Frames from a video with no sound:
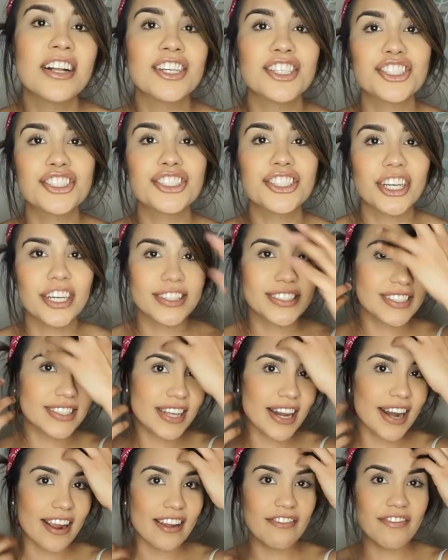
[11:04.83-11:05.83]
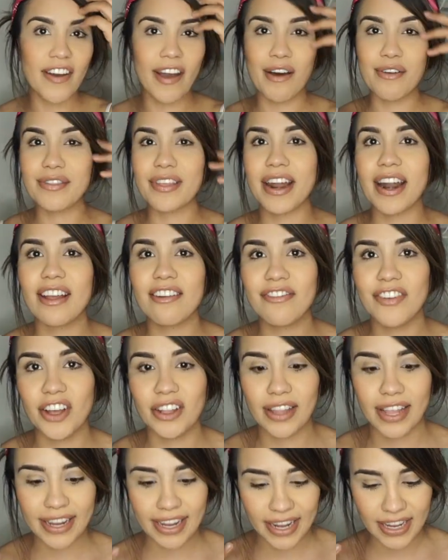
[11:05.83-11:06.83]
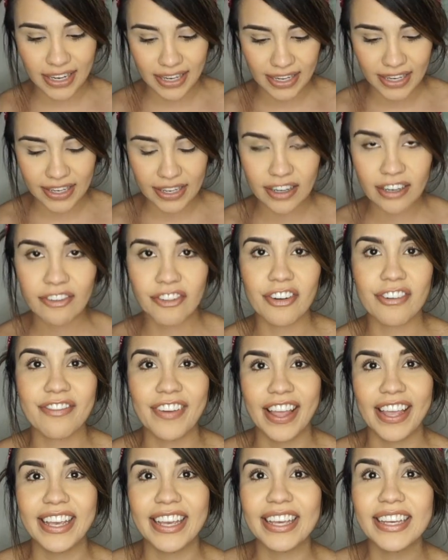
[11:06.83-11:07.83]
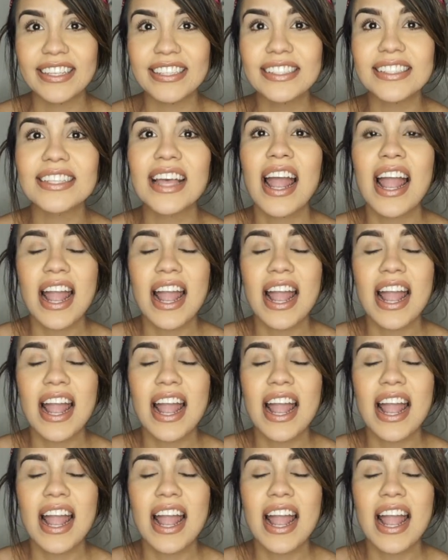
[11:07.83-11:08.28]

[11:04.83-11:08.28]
shirts that I found that I felt like I needed for Vegas.